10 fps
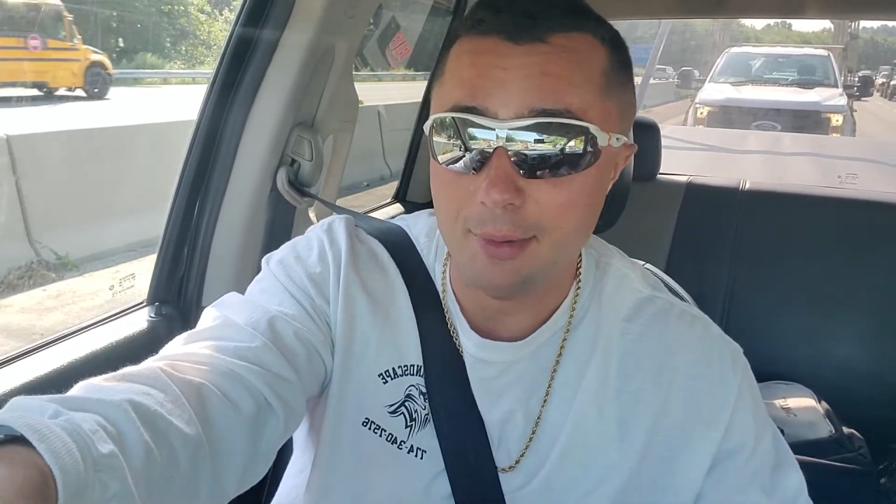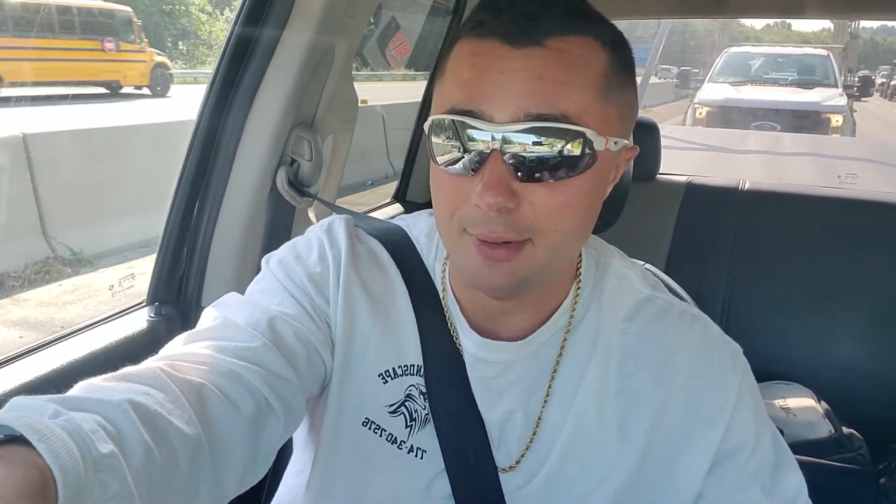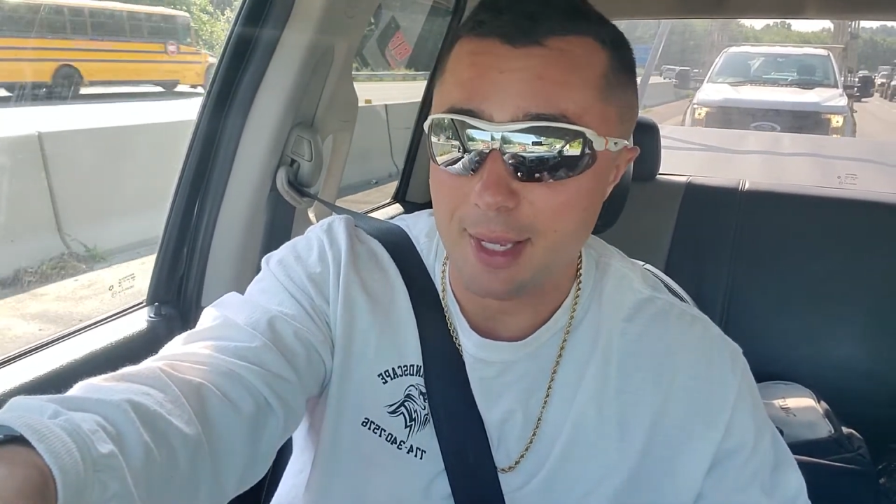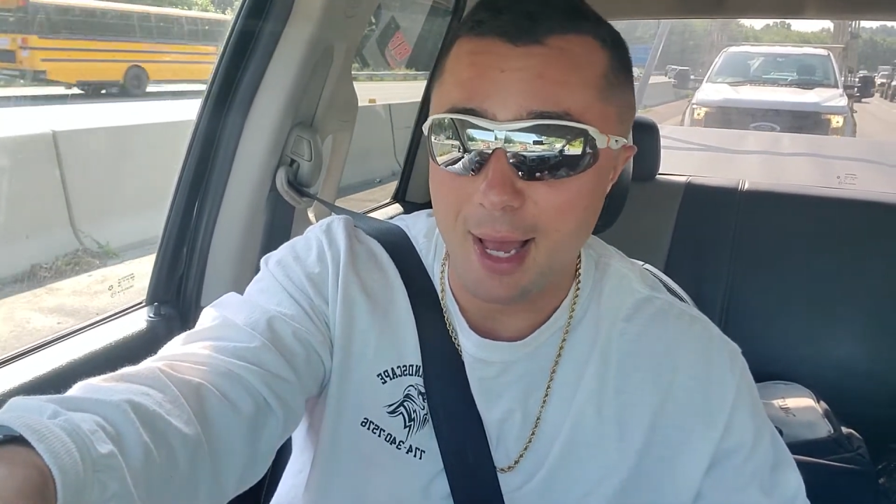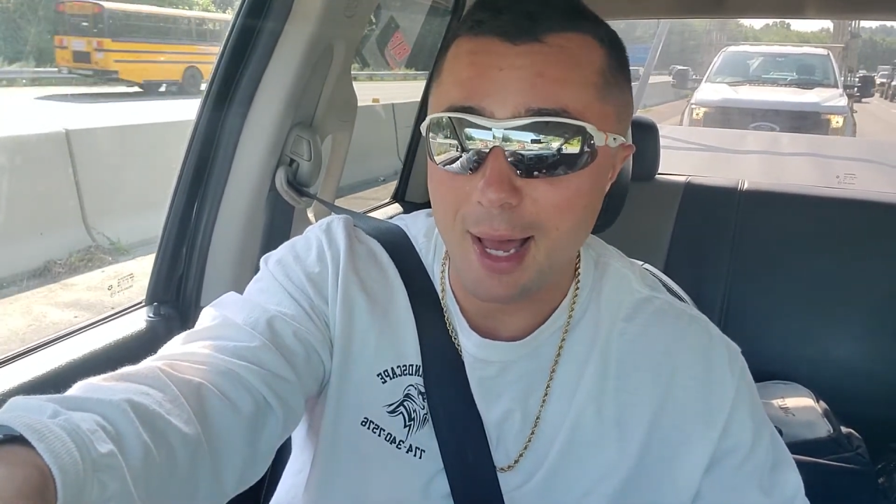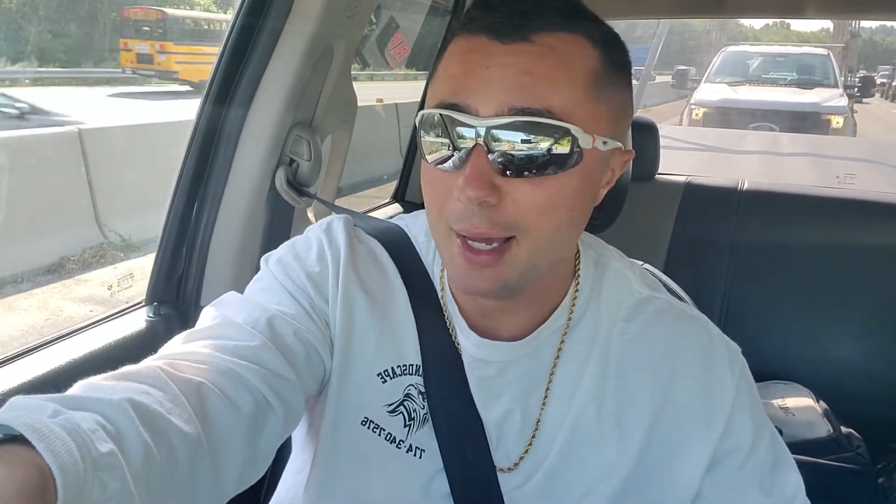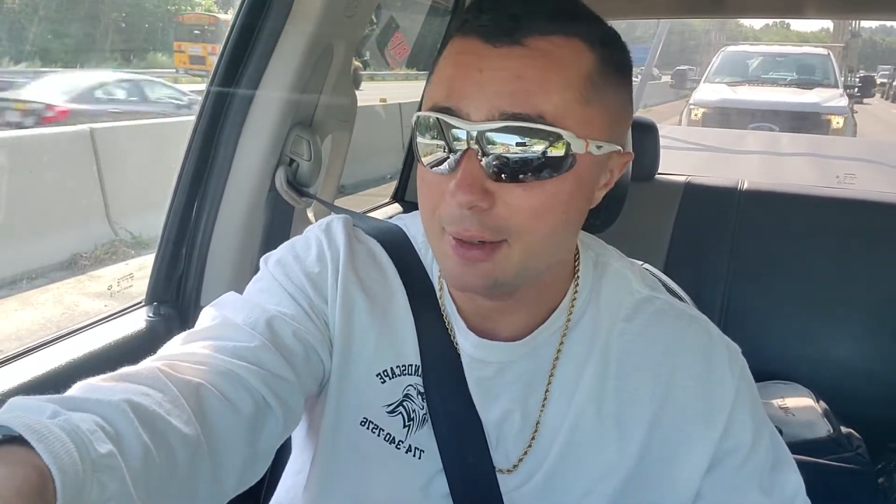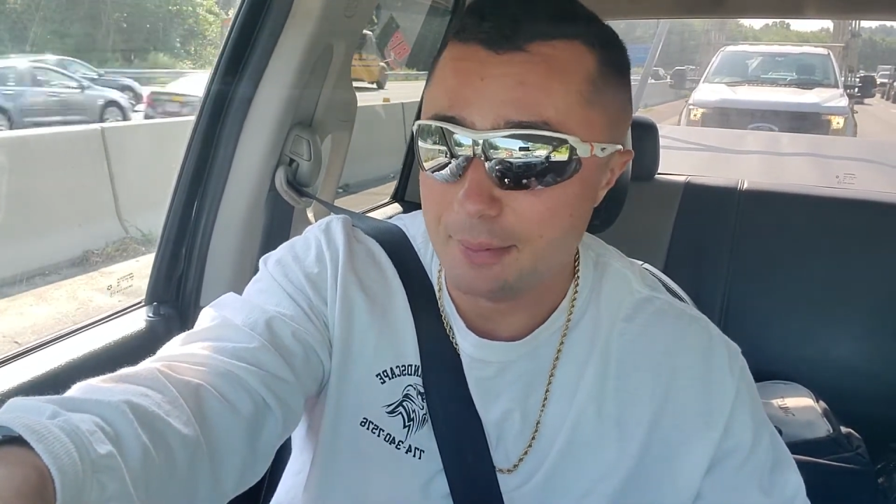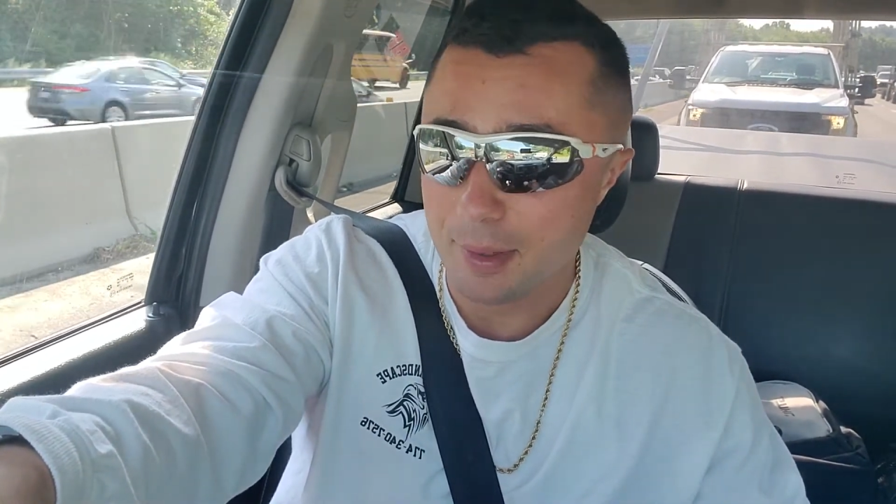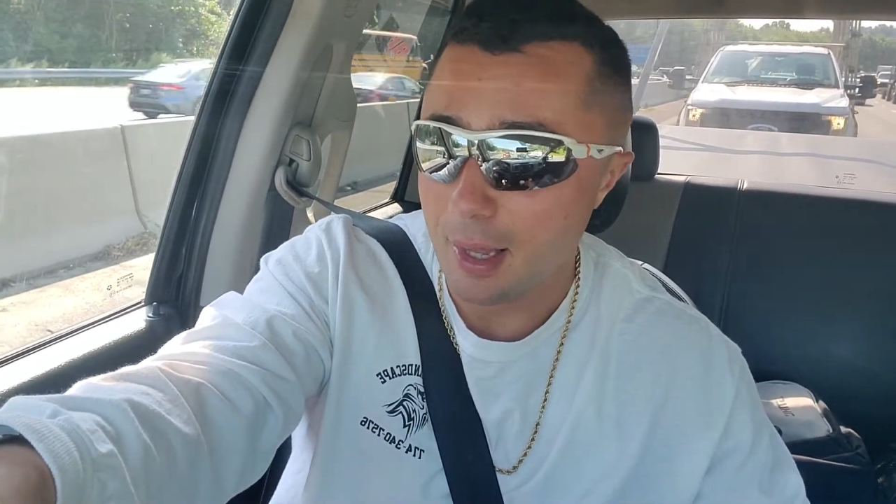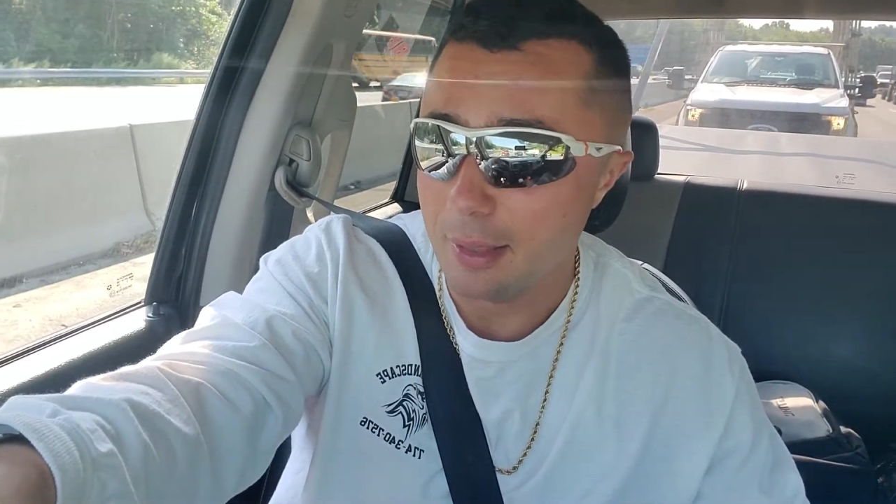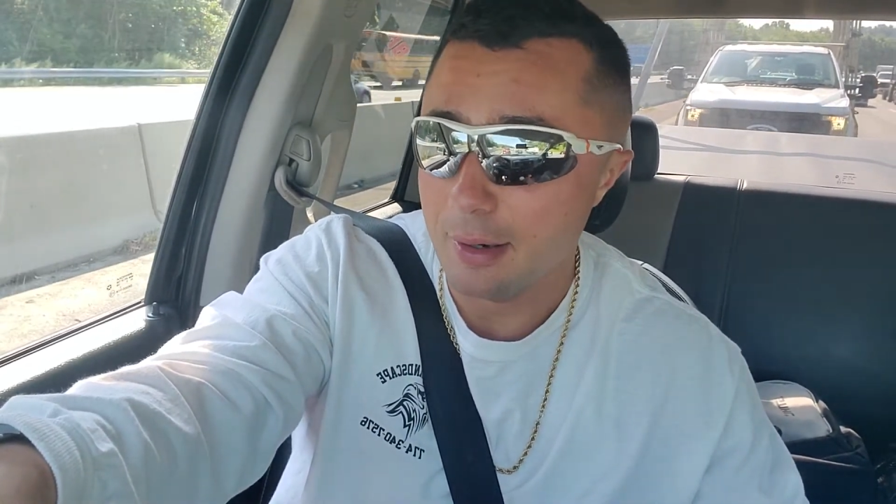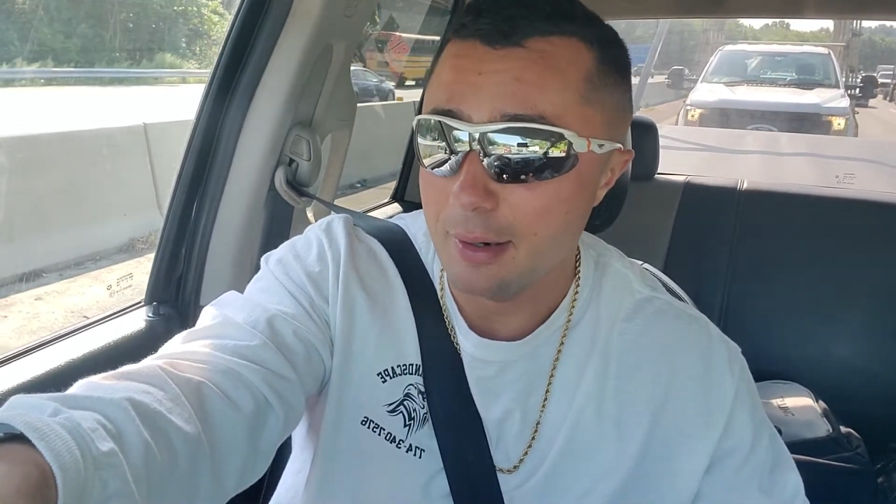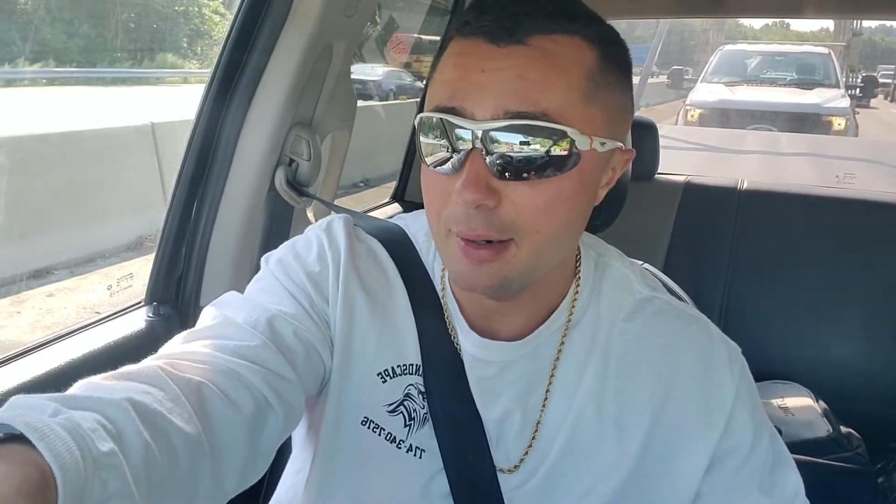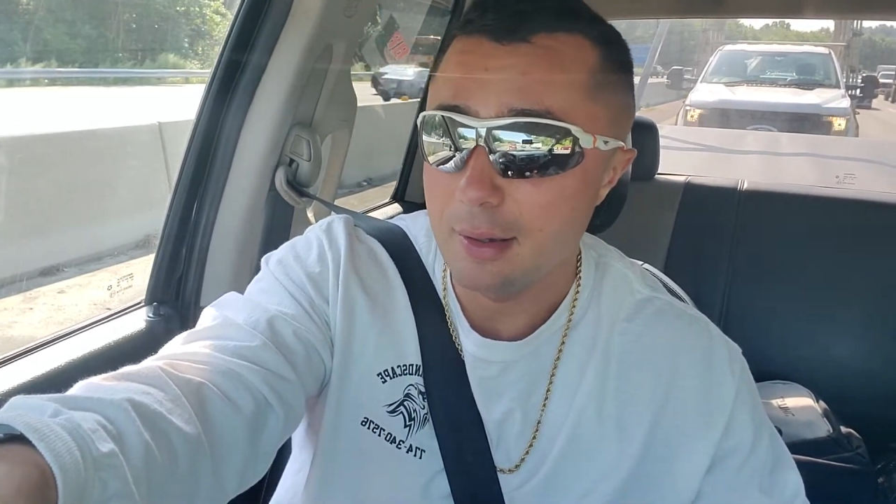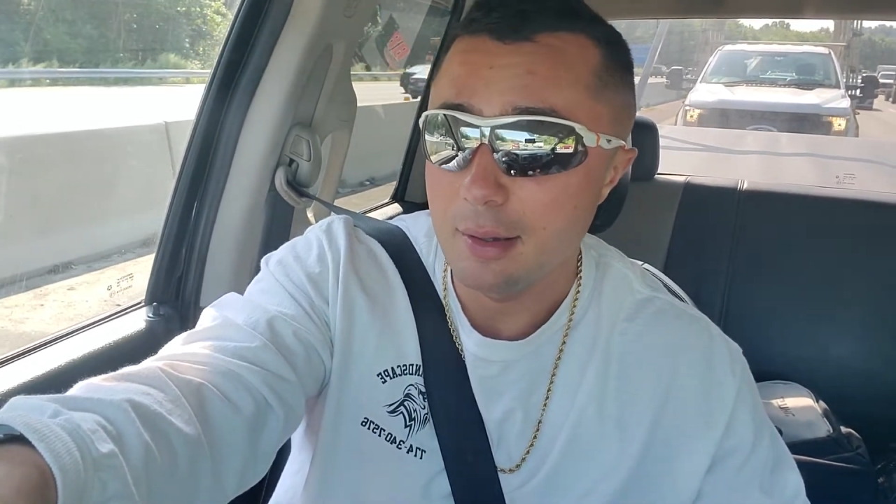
your dad, your brother,